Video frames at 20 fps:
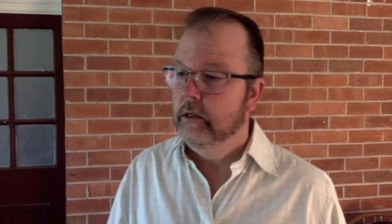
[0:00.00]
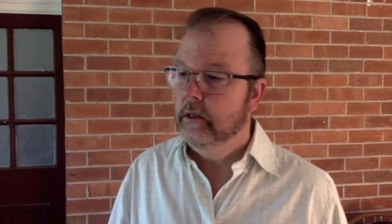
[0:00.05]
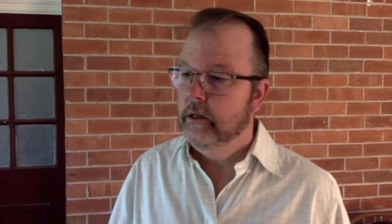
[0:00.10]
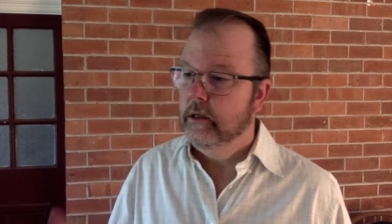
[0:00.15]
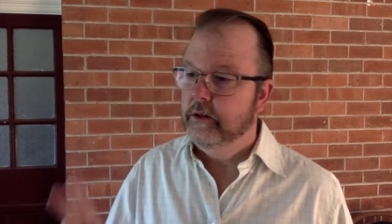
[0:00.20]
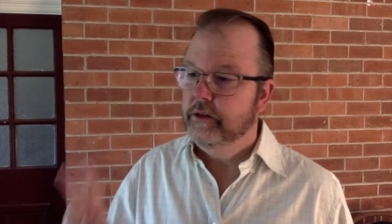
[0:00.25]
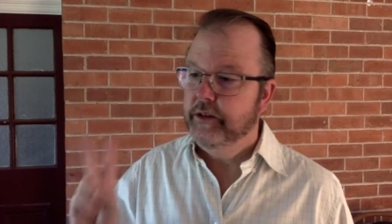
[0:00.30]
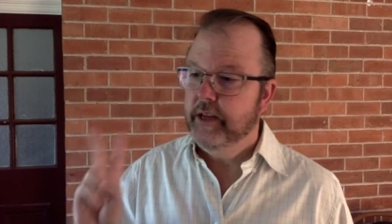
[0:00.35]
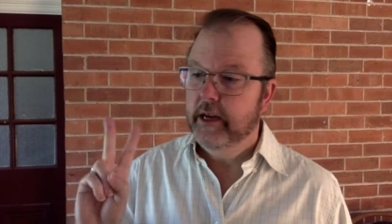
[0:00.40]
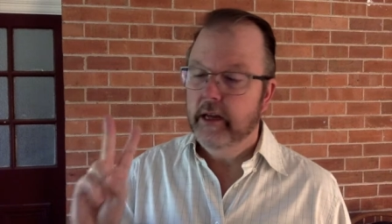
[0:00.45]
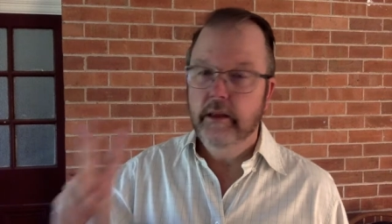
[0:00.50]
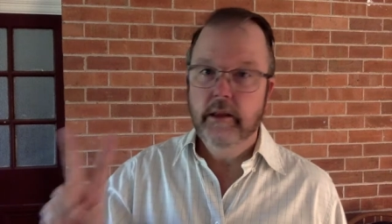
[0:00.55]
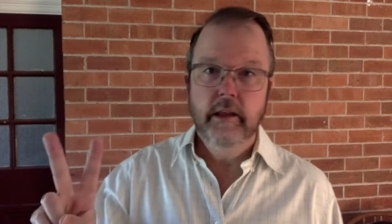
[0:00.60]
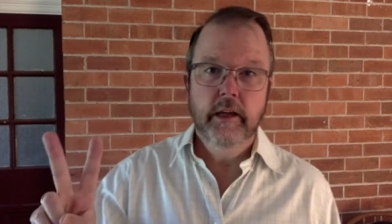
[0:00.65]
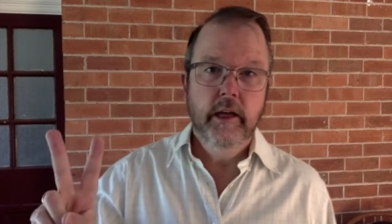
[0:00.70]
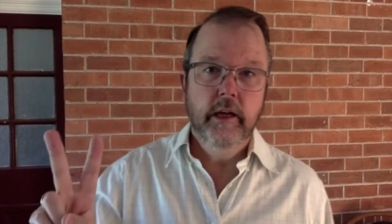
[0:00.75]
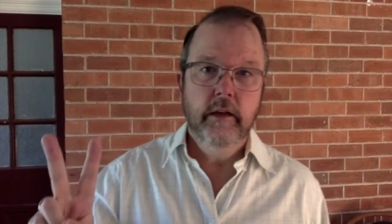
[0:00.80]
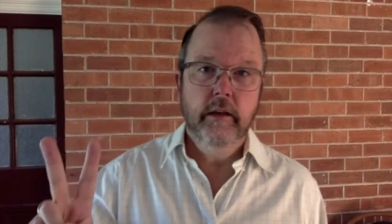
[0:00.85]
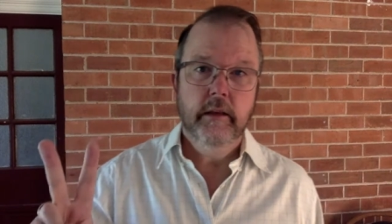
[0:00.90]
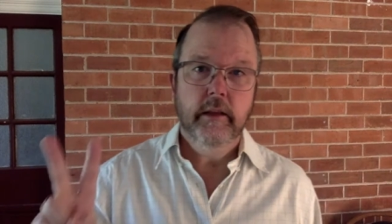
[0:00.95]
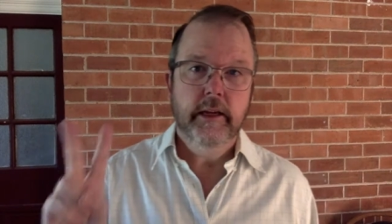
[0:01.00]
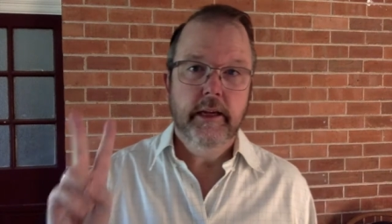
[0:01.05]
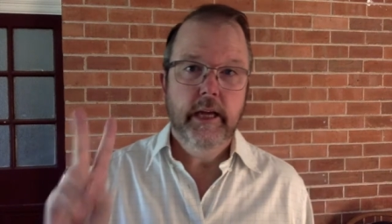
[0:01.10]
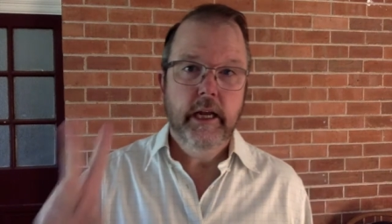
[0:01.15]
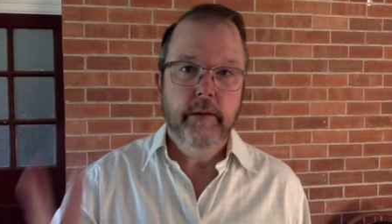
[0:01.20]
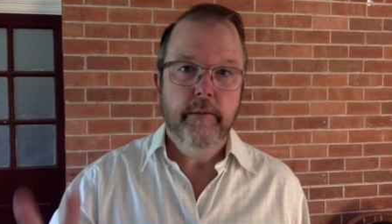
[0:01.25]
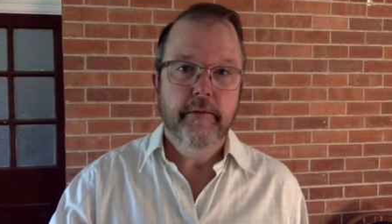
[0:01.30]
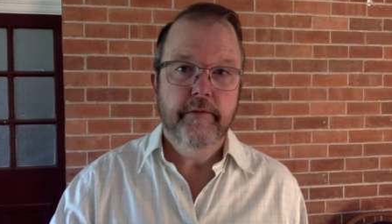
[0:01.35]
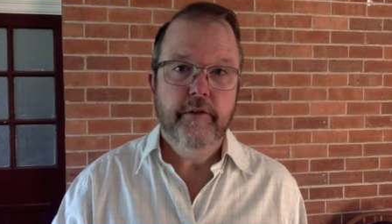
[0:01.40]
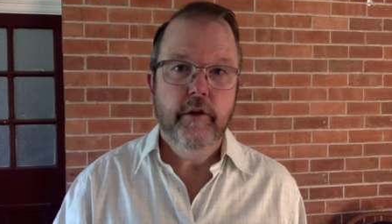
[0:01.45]
Second thing, the
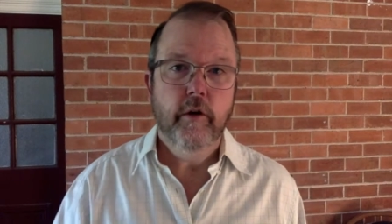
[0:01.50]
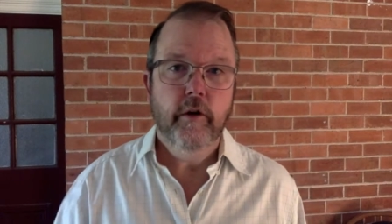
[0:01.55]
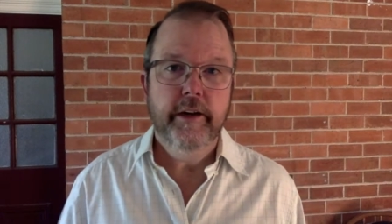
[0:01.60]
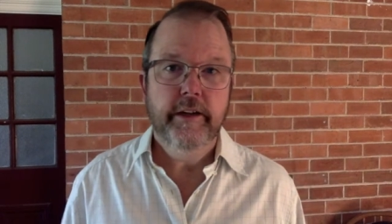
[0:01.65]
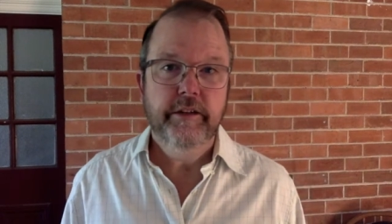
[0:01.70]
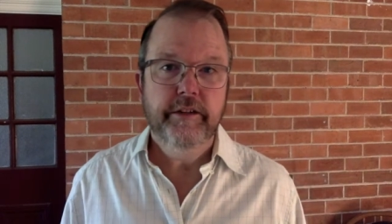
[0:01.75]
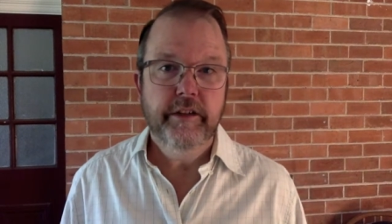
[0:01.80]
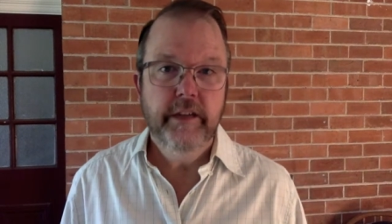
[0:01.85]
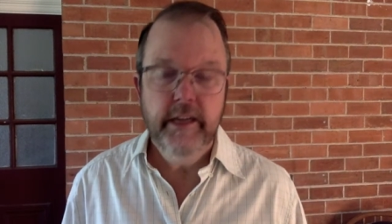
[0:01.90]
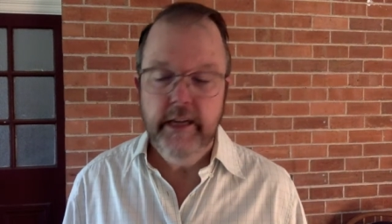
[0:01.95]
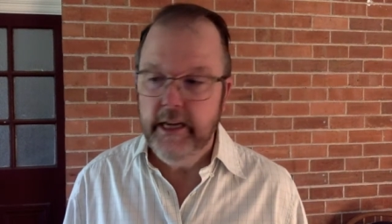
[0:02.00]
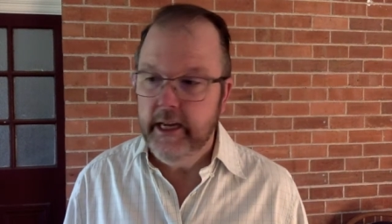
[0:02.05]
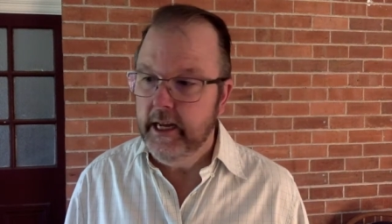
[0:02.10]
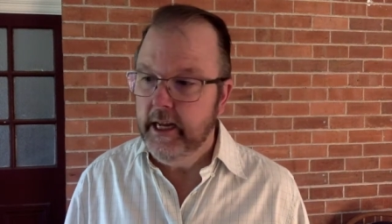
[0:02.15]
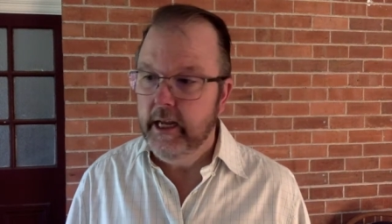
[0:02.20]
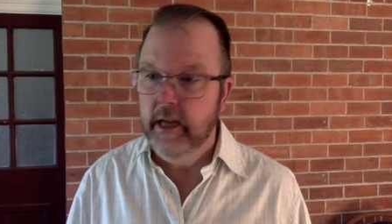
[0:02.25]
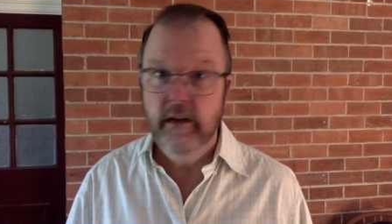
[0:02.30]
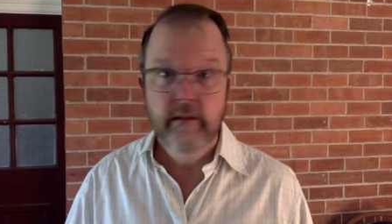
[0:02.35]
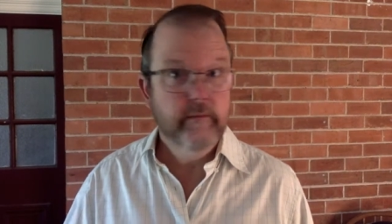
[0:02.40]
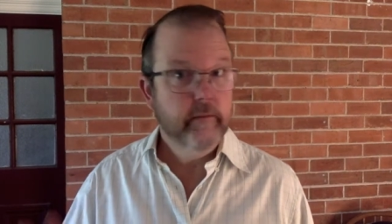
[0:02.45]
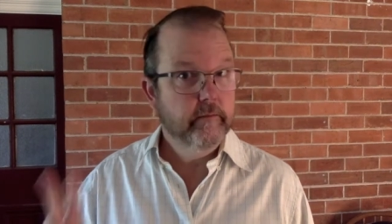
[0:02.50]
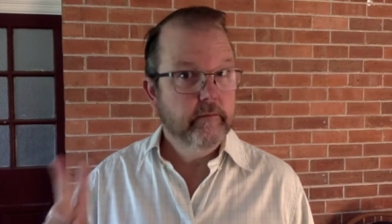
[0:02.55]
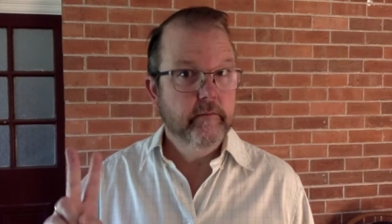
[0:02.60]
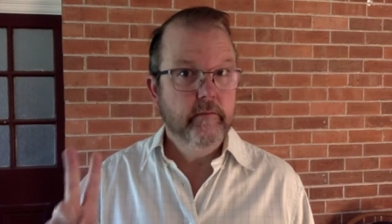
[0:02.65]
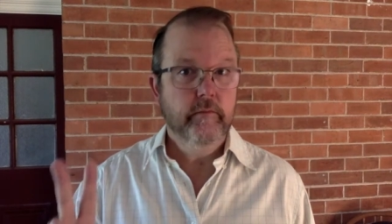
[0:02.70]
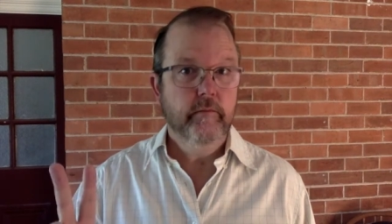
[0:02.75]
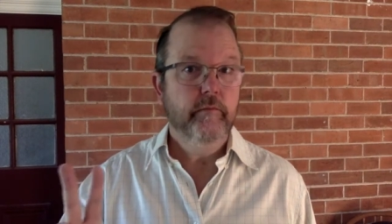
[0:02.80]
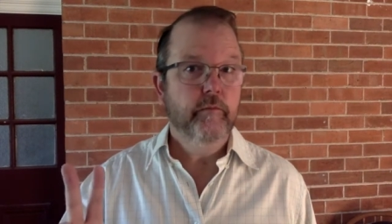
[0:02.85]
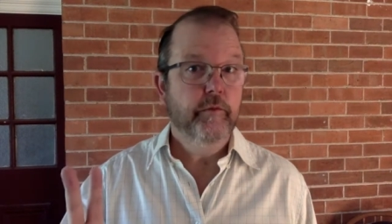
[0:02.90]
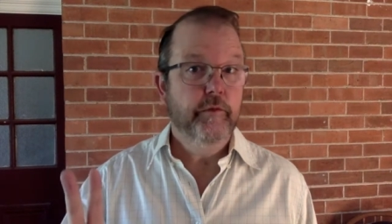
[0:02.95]
kingdom of God is near.
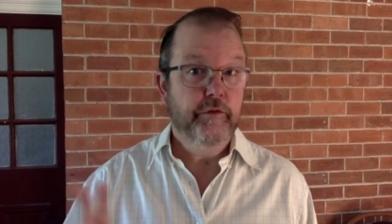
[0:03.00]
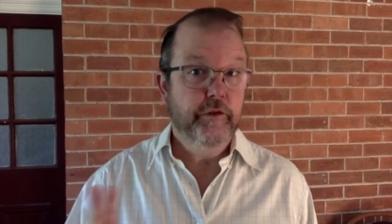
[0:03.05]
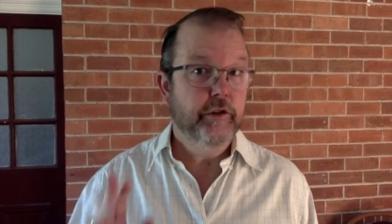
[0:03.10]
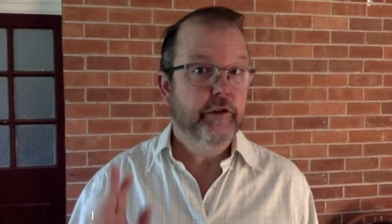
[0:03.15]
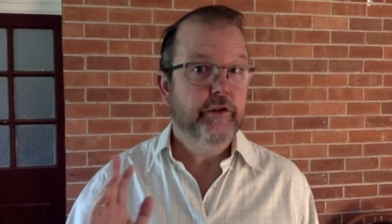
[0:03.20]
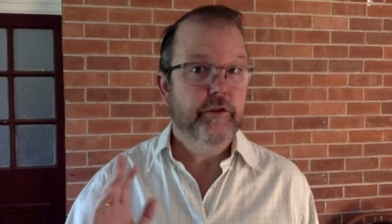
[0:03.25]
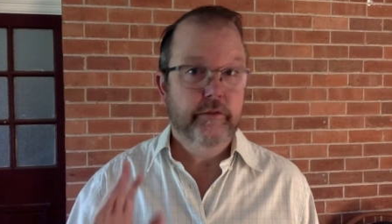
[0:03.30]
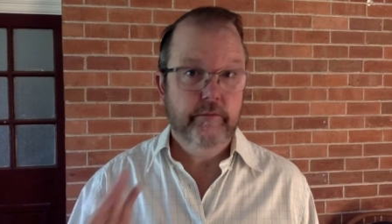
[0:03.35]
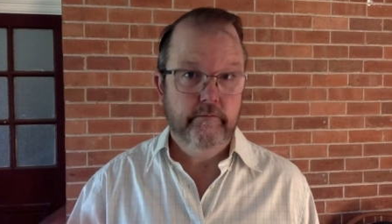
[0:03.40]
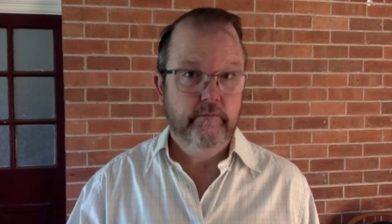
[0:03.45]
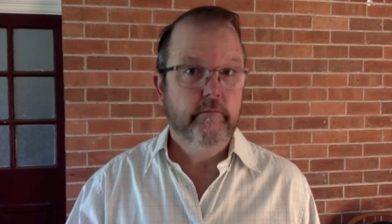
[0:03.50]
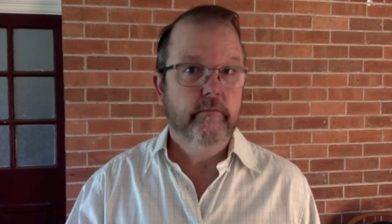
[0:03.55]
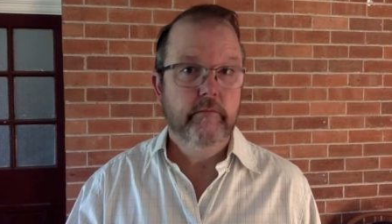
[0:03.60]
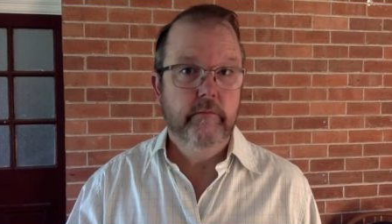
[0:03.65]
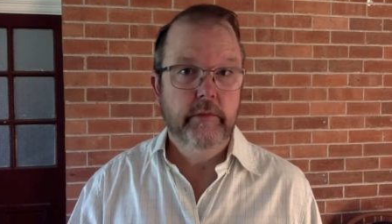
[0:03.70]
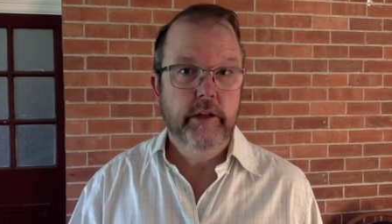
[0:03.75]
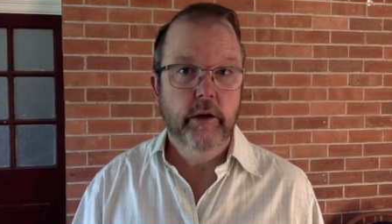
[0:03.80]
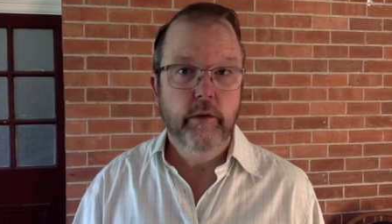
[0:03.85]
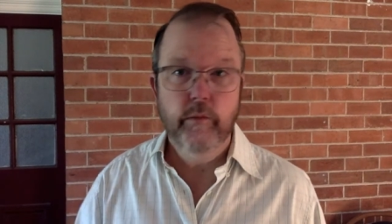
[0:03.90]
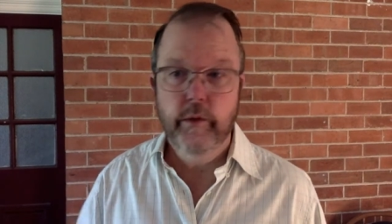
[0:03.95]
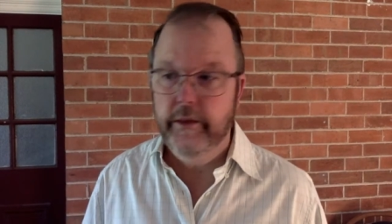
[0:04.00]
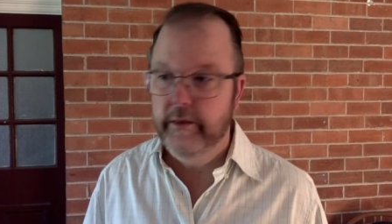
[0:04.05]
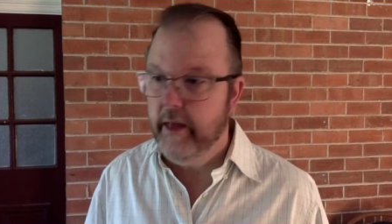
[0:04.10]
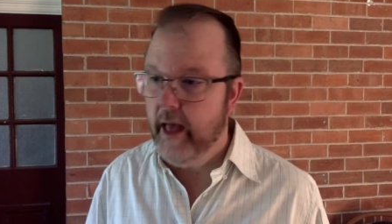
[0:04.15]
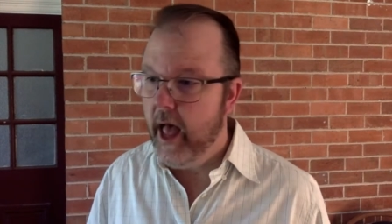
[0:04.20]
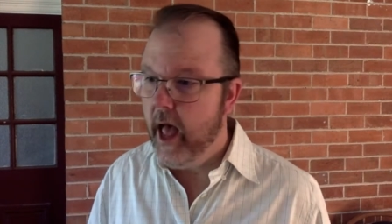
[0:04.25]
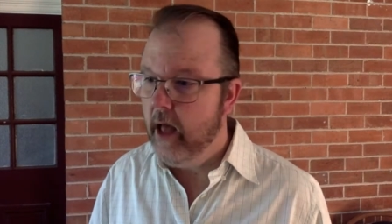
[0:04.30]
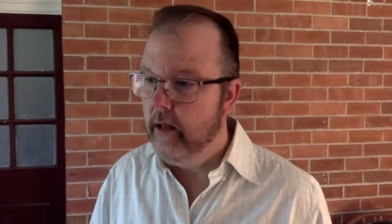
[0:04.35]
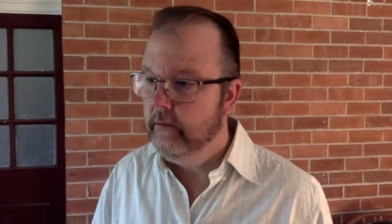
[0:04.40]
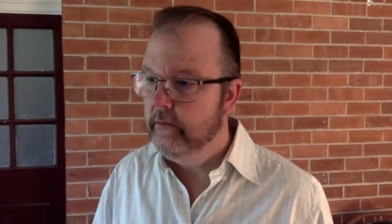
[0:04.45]
We've just dealt with
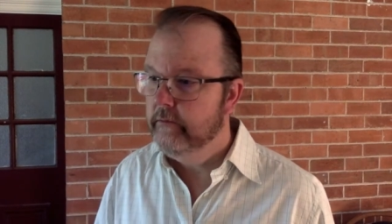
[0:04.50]
that.